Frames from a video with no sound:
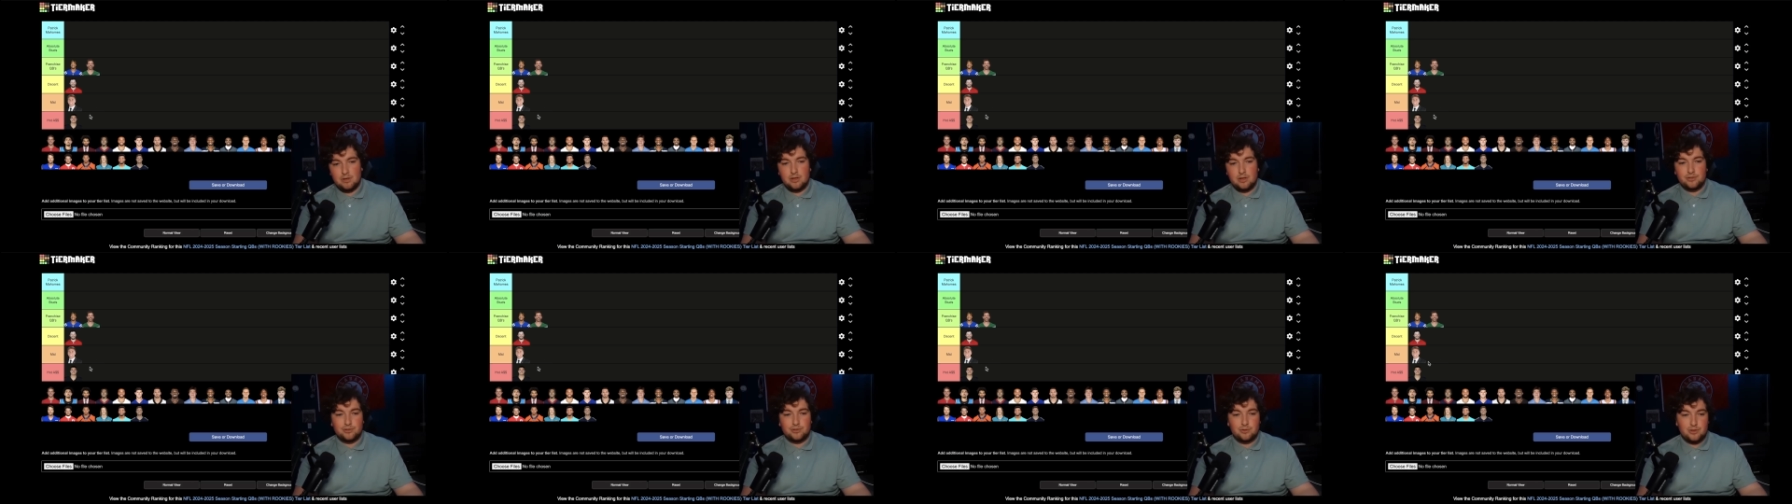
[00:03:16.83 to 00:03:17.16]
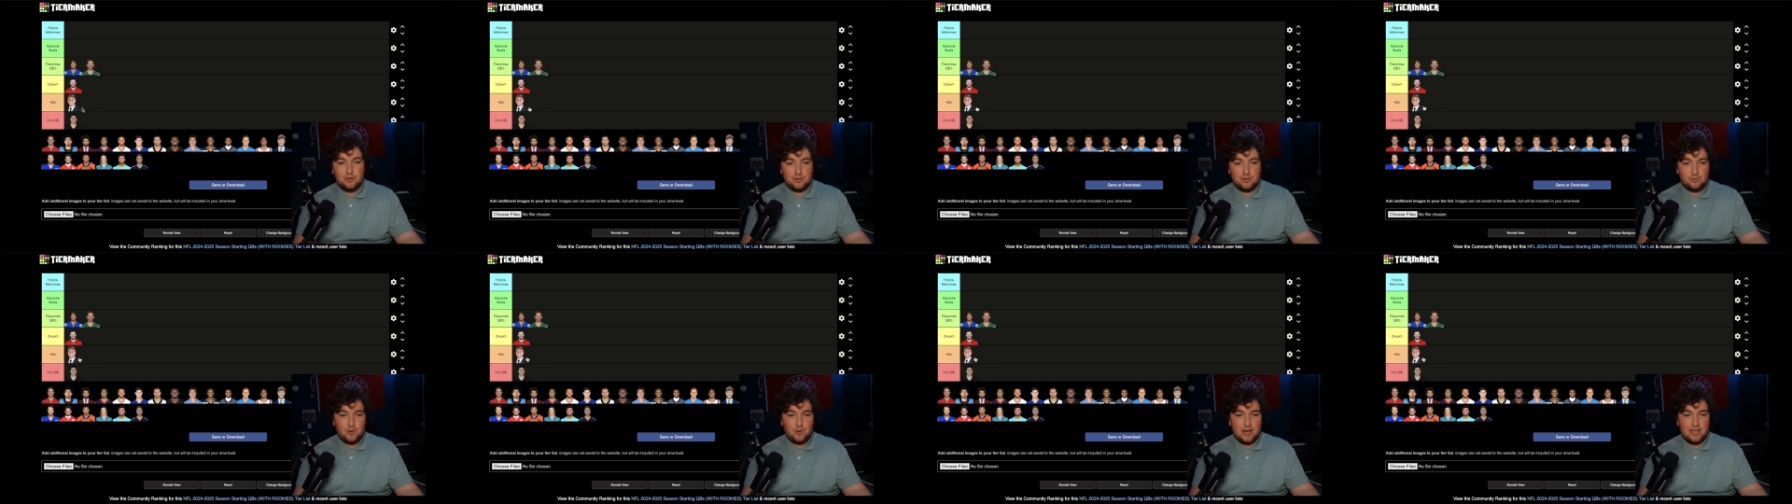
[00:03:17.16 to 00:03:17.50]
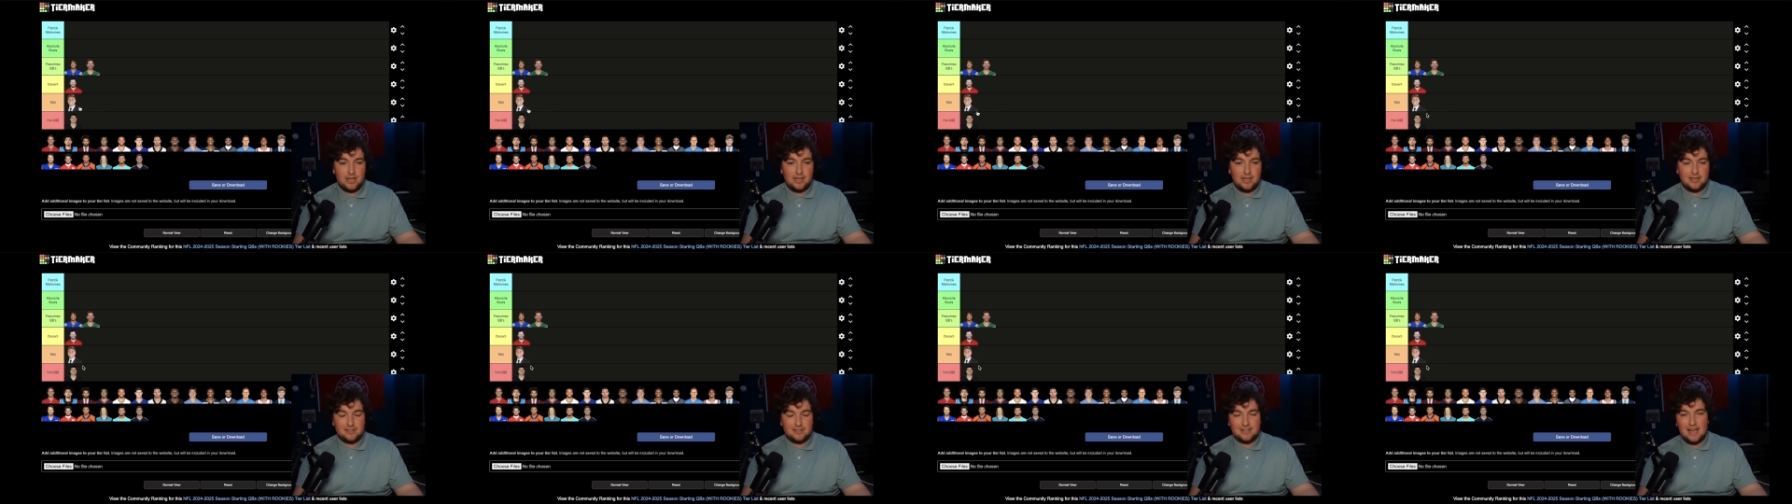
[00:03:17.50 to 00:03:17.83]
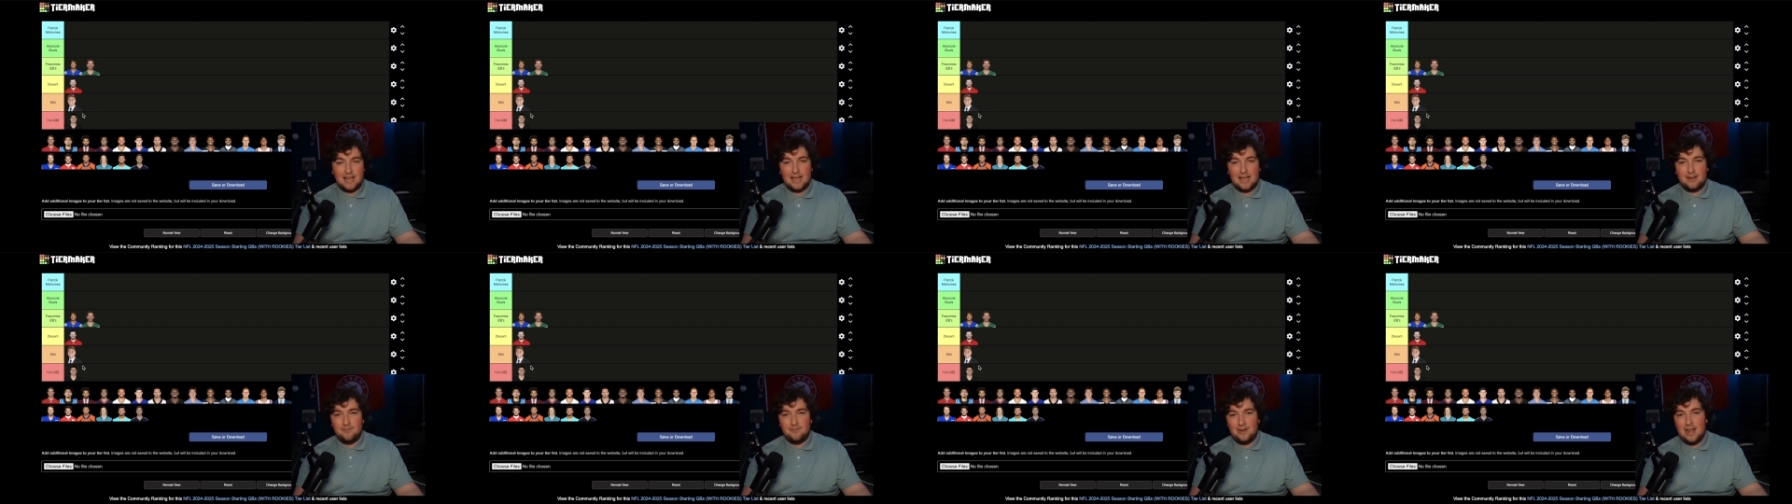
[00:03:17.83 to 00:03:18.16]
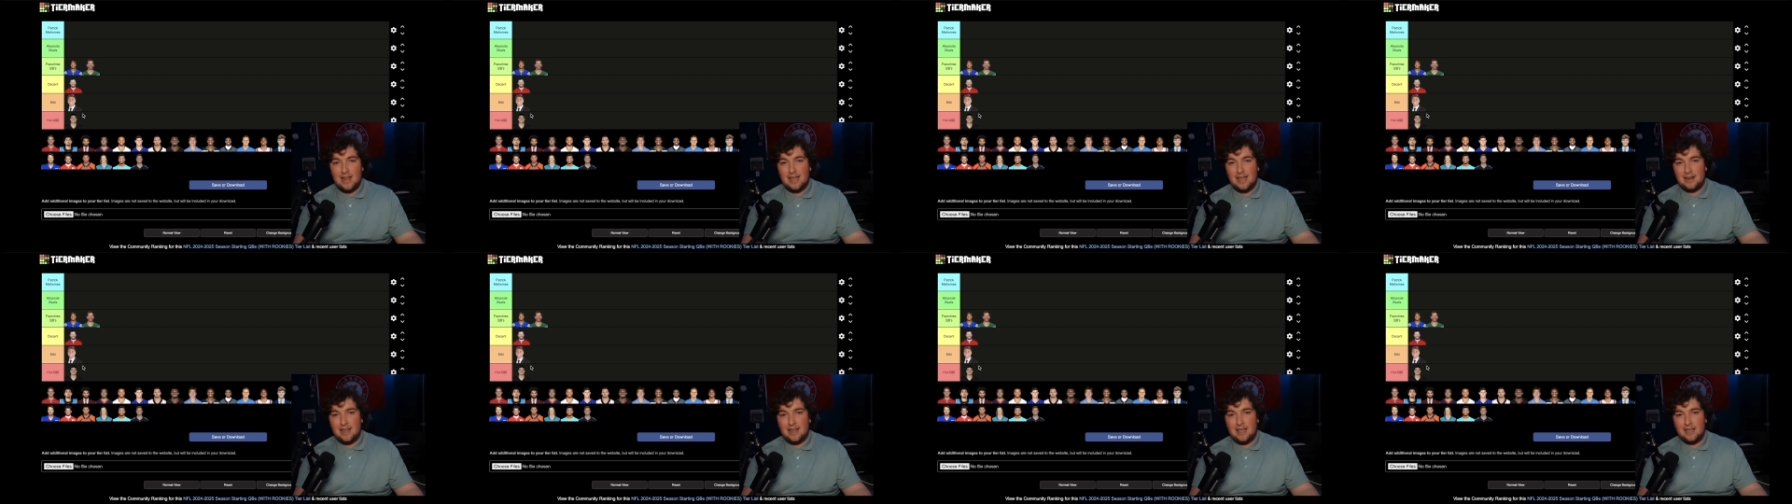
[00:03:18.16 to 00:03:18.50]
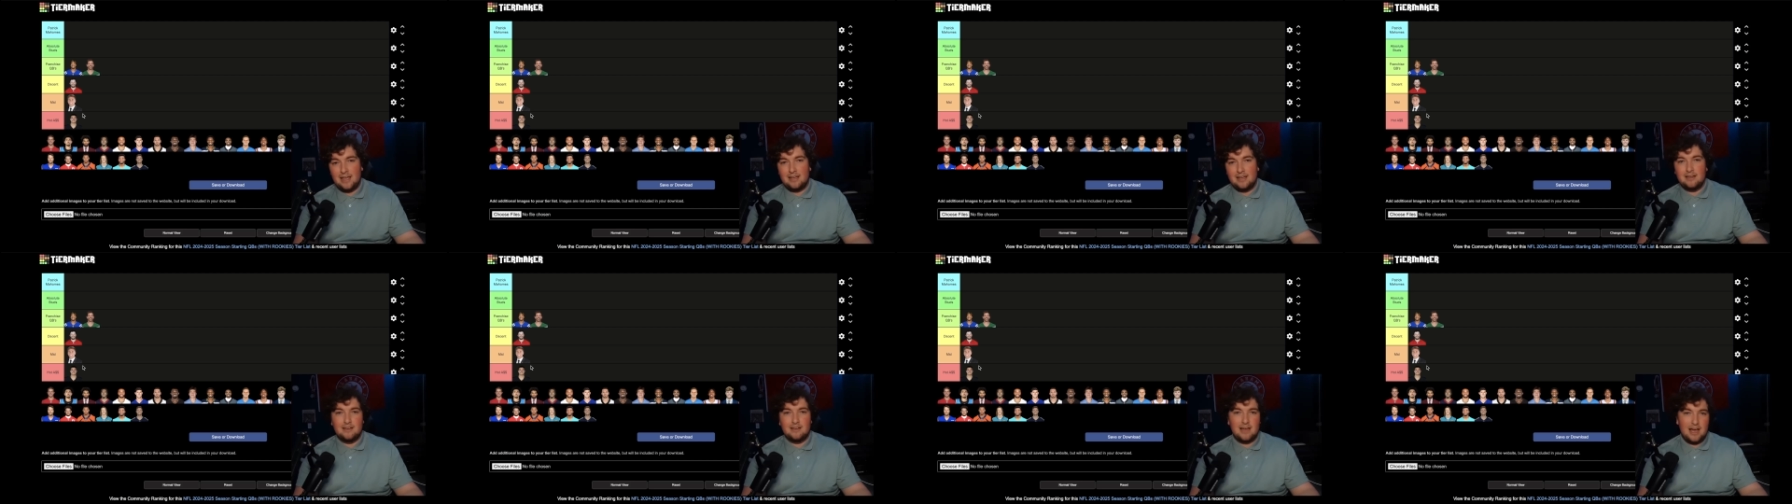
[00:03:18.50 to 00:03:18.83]
So this ranking is kind of an
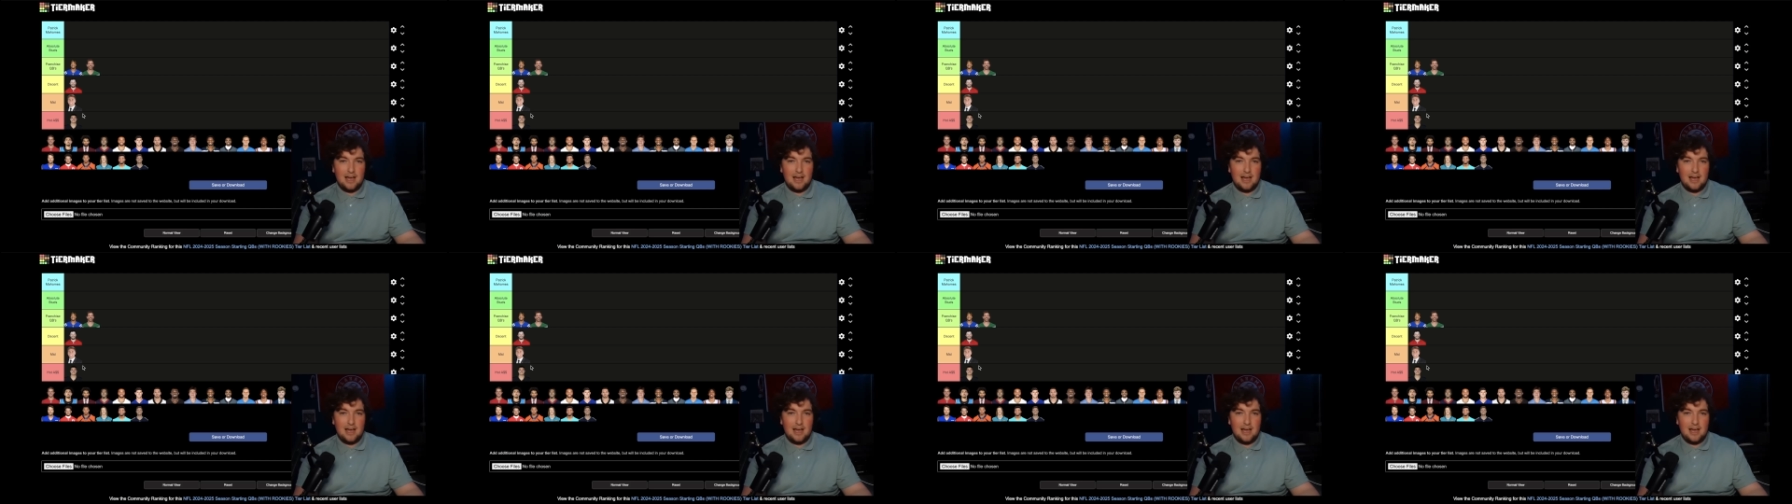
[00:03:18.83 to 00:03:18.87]
NA.